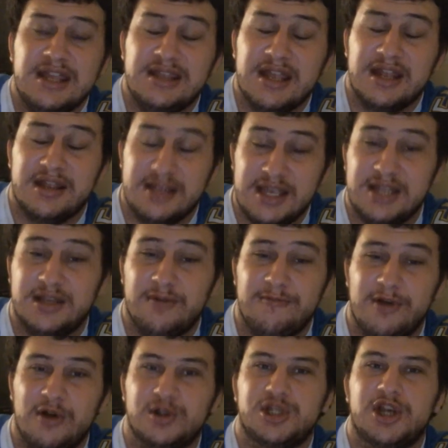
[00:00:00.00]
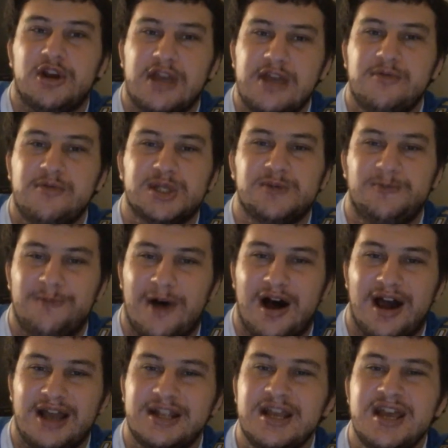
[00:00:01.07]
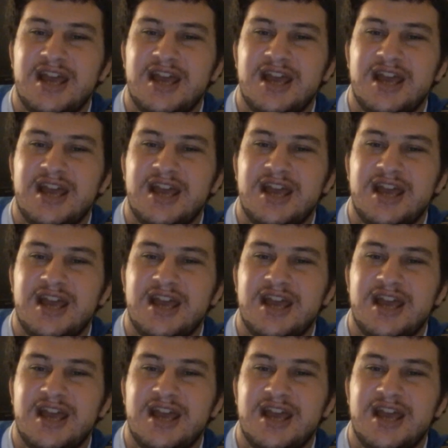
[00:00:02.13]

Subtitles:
didn't need the wheelchair, he was fine,